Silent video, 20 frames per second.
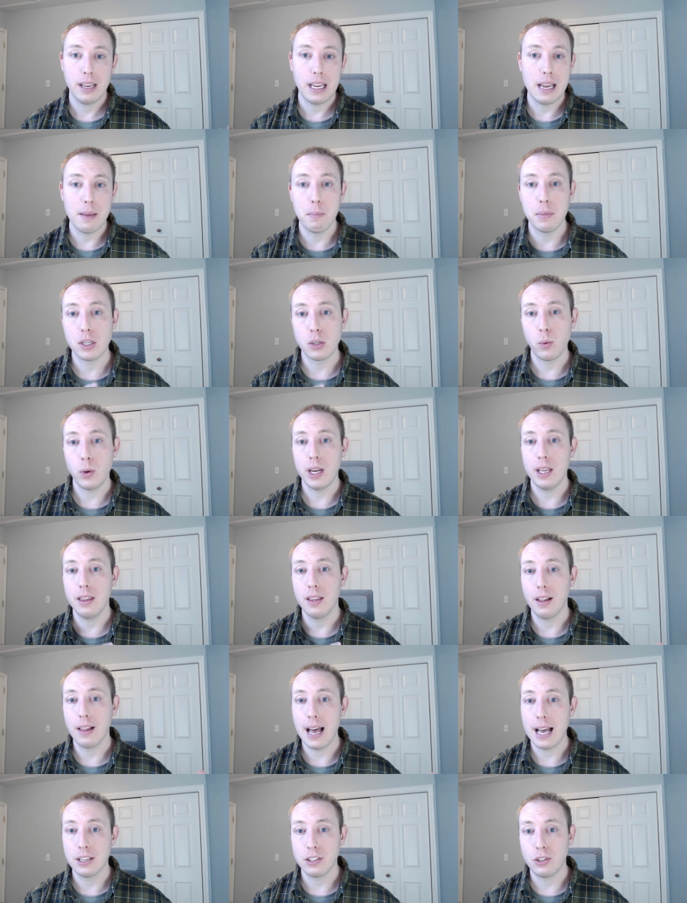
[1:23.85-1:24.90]
in between the
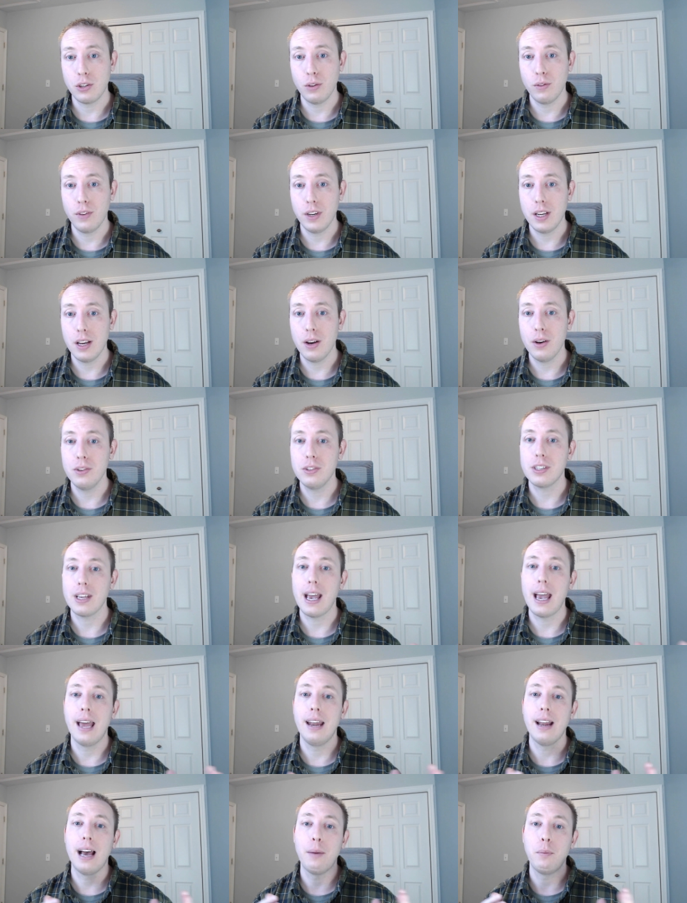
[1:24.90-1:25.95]
last two videos,
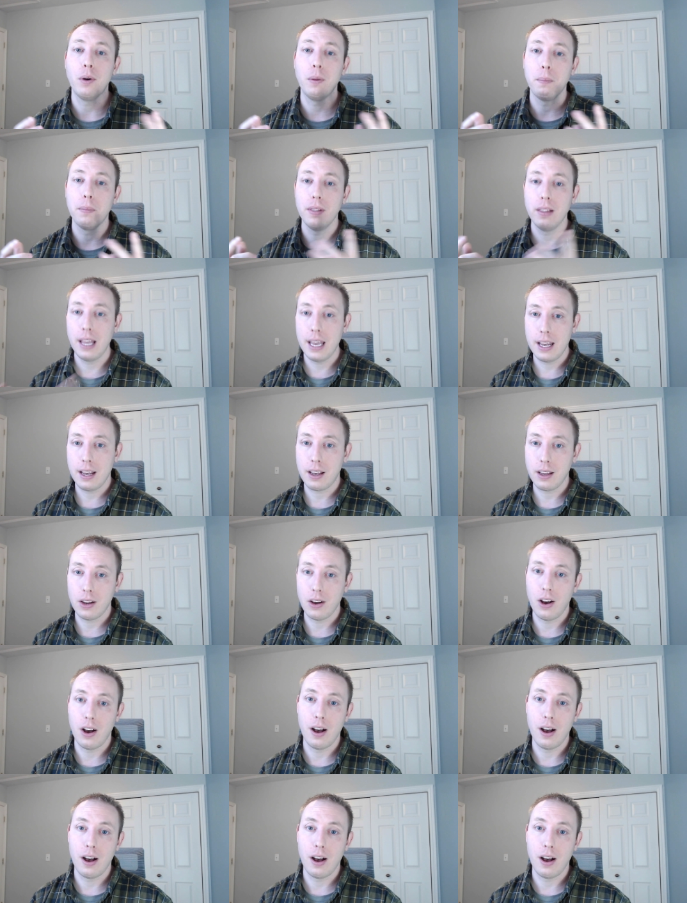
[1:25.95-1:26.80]
and I will link,